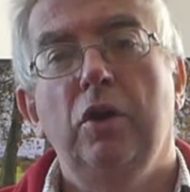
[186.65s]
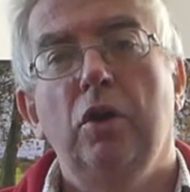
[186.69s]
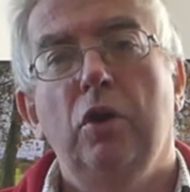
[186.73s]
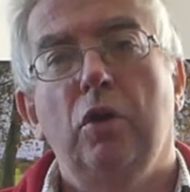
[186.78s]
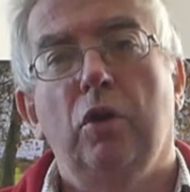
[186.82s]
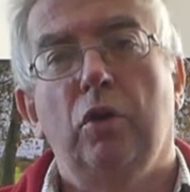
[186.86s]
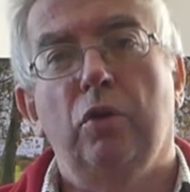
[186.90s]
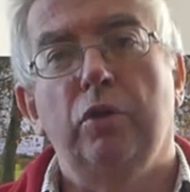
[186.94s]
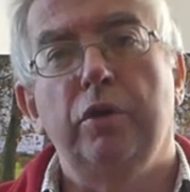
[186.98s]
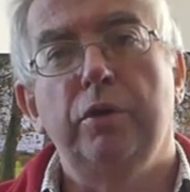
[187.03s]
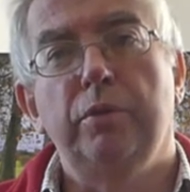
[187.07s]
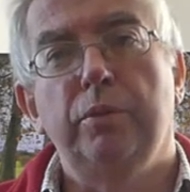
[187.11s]

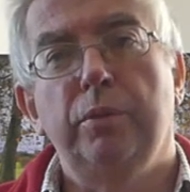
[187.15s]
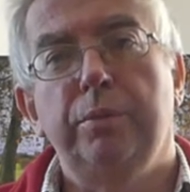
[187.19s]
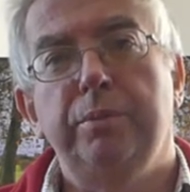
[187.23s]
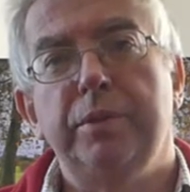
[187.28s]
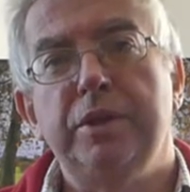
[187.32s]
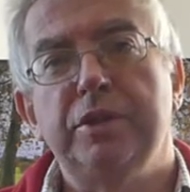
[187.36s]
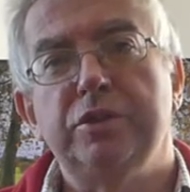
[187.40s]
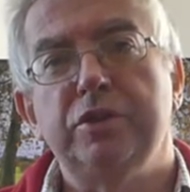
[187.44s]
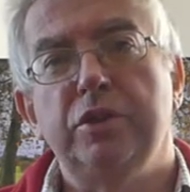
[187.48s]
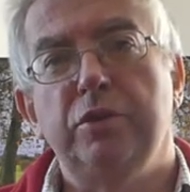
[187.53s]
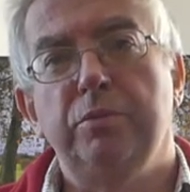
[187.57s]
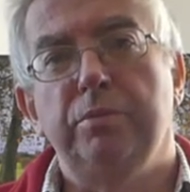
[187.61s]
or it would be
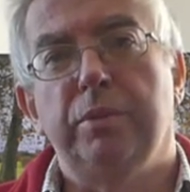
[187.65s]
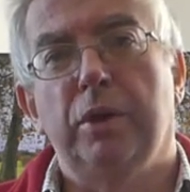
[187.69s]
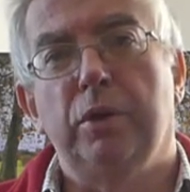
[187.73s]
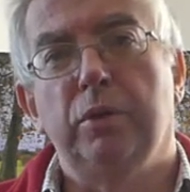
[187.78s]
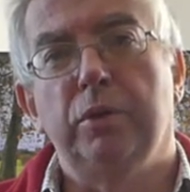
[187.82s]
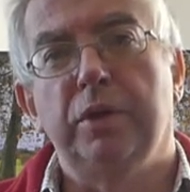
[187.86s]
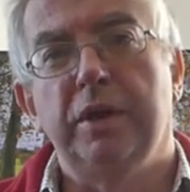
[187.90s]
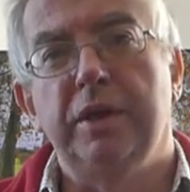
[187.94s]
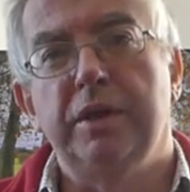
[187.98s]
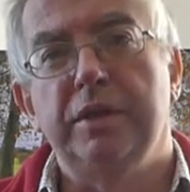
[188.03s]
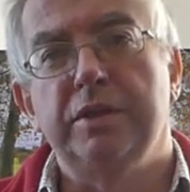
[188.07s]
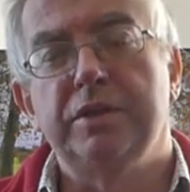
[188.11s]
too
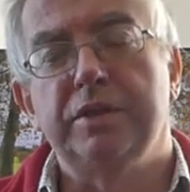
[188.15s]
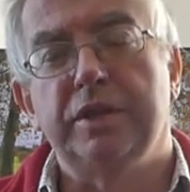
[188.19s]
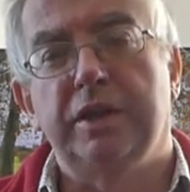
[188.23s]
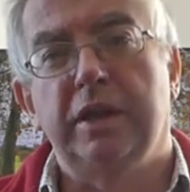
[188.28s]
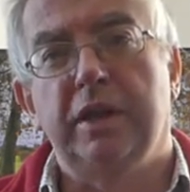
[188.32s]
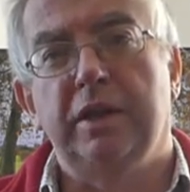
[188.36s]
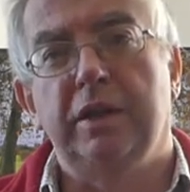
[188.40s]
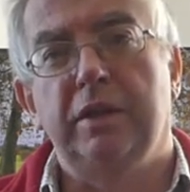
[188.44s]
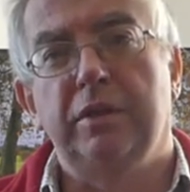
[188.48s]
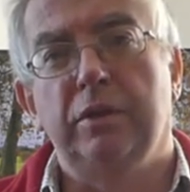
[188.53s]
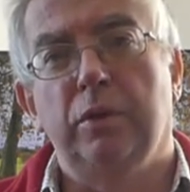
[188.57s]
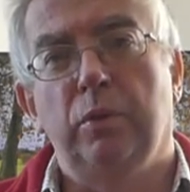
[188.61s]
bulky to get
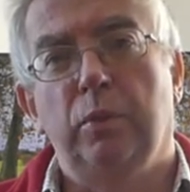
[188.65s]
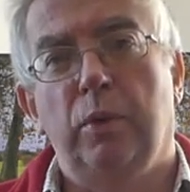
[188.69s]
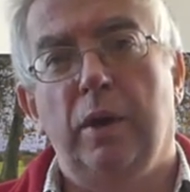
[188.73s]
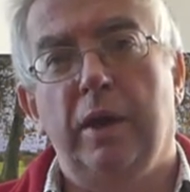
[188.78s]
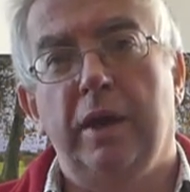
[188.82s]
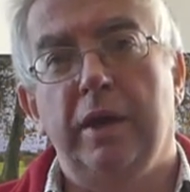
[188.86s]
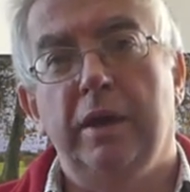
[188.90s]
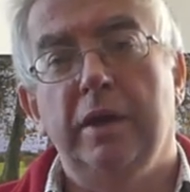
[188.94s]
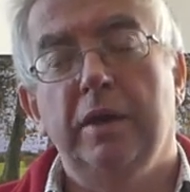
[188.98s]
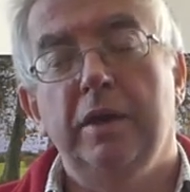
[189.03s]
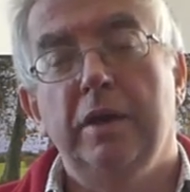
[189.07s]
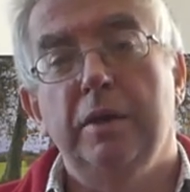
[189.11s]
in the way,
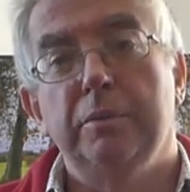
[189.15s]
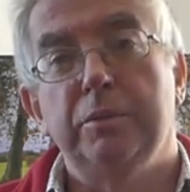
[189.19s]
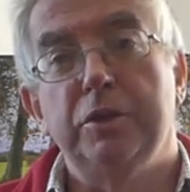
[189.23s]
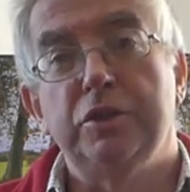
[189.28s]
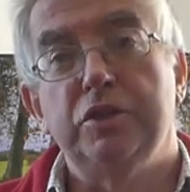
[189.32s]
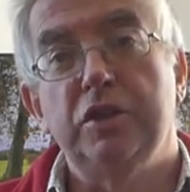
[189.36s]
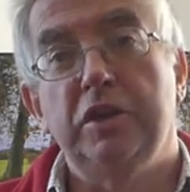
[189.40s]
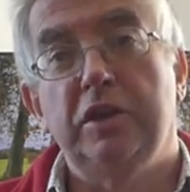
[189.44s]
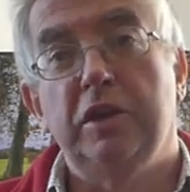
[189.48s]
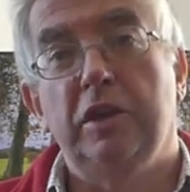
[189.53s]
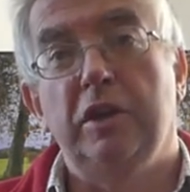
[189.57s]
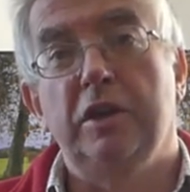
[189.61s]

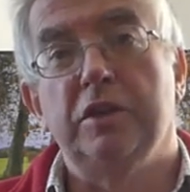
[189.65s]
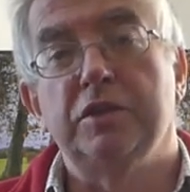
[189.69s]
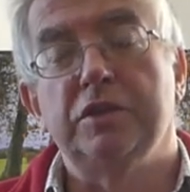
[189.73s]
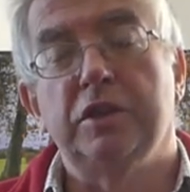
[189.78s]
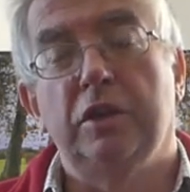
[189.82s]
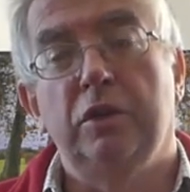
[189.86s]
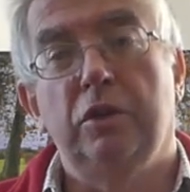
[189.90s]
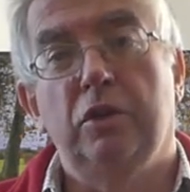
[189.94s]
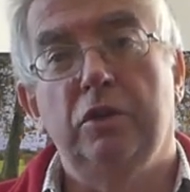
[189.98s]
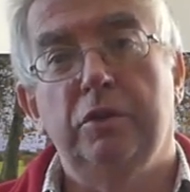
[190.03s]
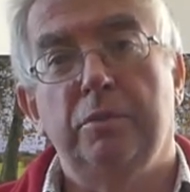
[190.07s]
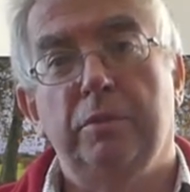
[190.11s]
particularly as a
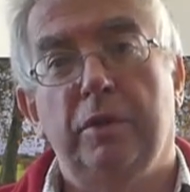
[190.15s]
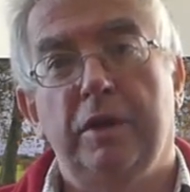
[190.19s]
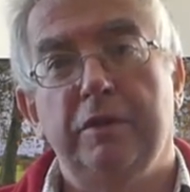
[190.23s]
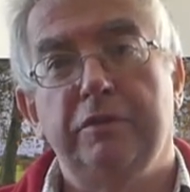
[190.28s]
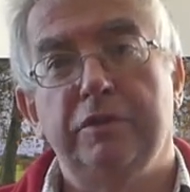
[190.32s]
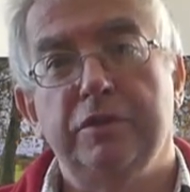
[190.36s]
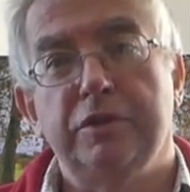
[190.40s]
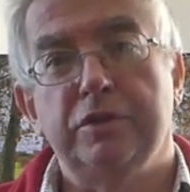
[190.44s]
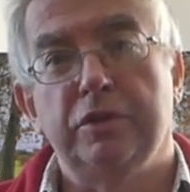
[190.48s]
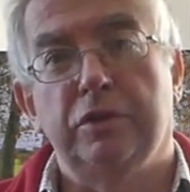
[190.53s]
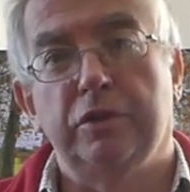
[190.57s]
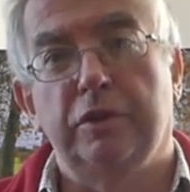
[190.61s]
lot of my
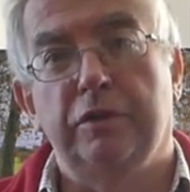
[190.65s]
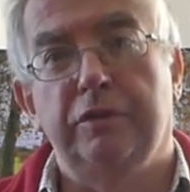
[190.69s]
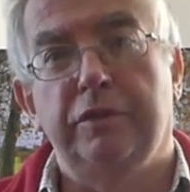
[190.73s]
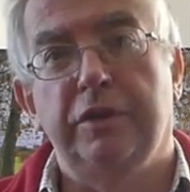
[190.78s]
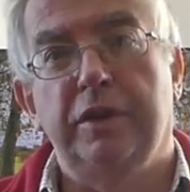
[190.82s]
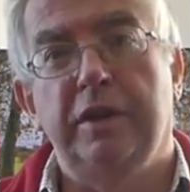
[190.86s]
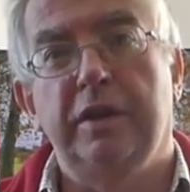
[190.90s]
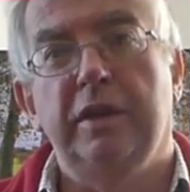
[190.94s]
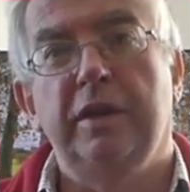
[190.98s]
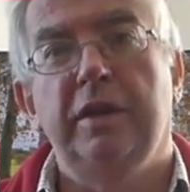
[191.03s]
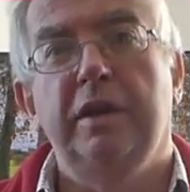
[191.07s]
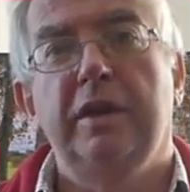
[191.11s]

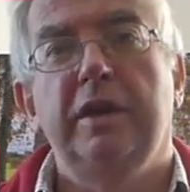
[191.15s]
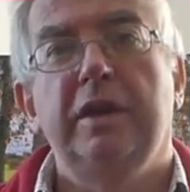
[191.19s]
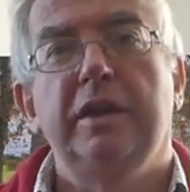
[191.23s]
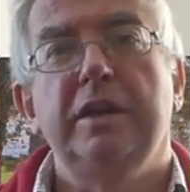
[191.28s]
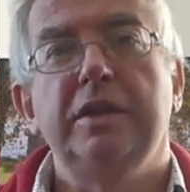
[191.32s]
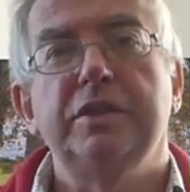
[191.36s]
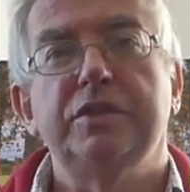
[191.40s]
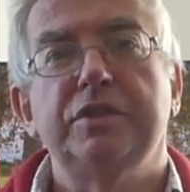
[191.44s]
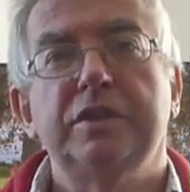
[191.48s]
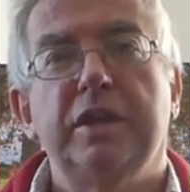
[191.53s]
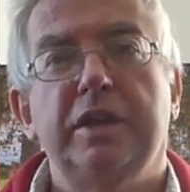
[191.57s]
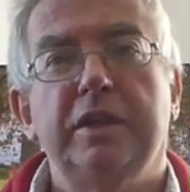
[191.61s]
photography
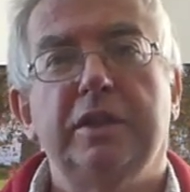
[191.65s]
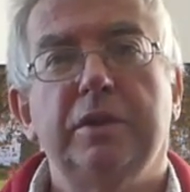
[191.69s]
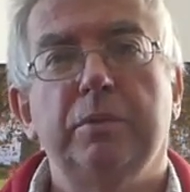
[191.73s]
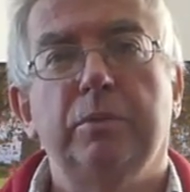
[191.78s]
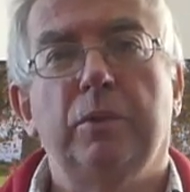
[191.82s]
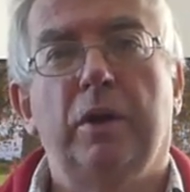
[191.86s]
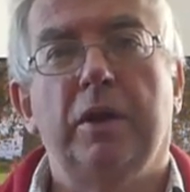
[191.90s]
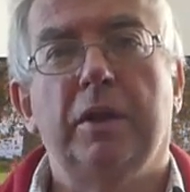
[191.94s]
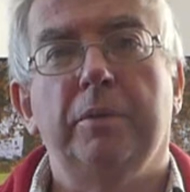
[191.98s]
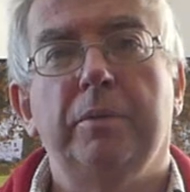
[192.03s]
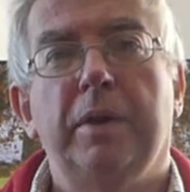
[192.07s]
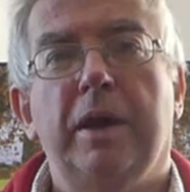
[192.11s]
is taken
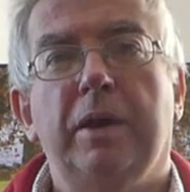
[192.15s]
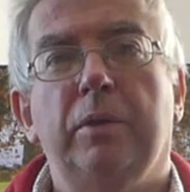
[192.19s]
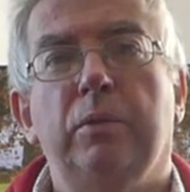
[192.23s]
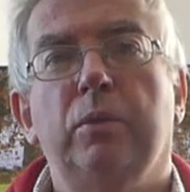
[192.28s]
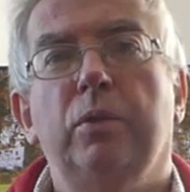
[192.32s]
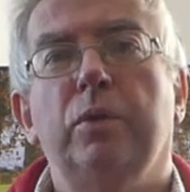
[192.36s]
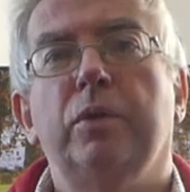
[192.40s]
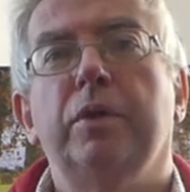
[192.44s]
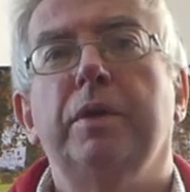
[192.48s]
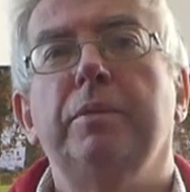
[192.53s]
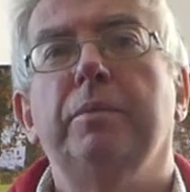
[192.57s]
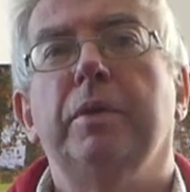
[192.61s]
while I'm out
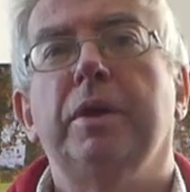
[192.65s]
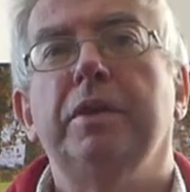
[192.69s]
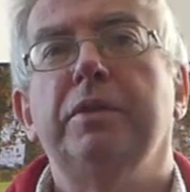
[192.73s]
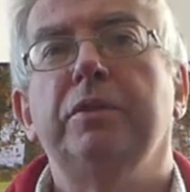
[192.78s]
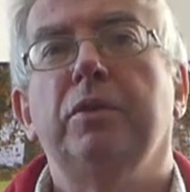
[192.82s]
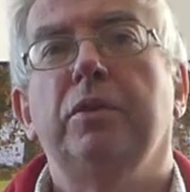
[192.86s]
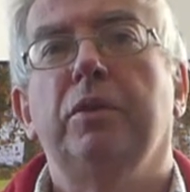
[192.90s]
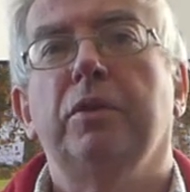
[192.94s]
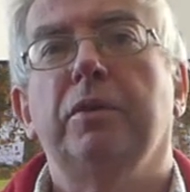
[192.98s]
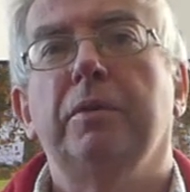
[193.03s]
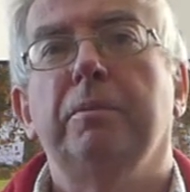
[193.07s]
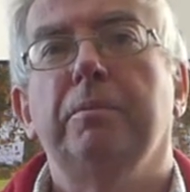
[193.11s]
walking my
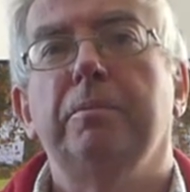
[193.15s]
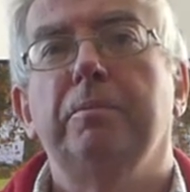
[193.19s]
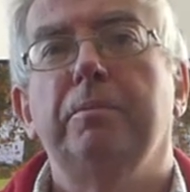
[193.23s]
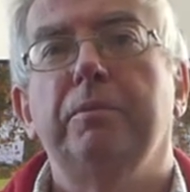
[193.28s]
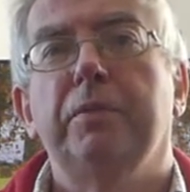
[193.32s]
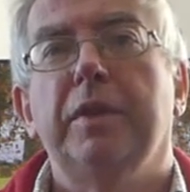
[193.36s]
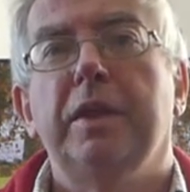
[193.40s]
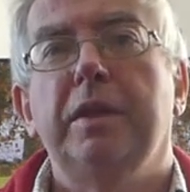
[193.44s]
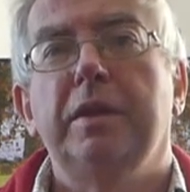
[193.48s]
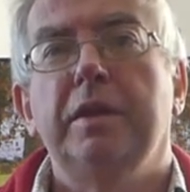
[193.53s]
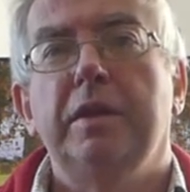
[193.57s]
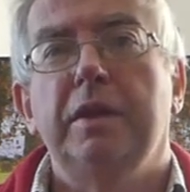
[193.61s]
dog.
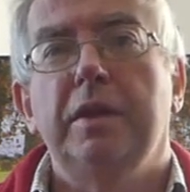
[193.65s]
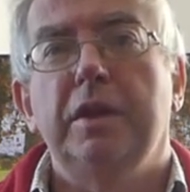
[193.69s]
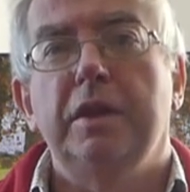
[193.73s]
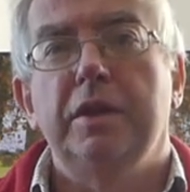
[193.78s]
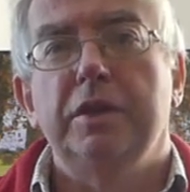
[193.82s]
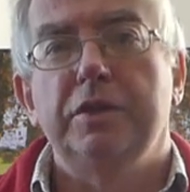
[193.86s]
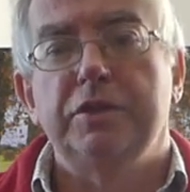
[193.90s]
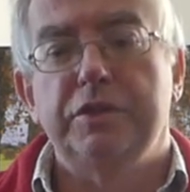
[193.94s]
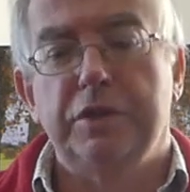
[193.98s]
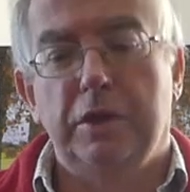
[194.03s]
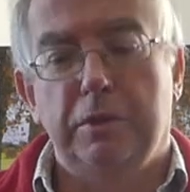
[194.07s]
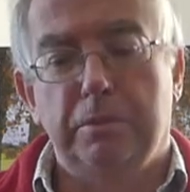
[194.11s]

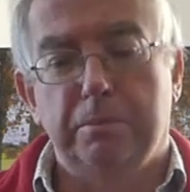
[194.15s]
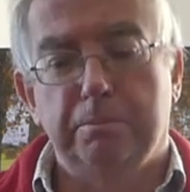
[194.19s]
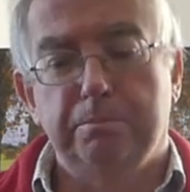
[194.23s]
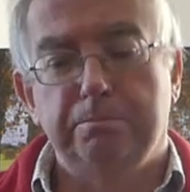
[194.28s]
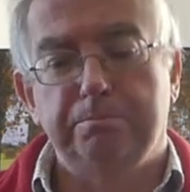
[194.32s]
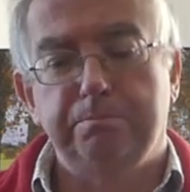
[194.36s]
So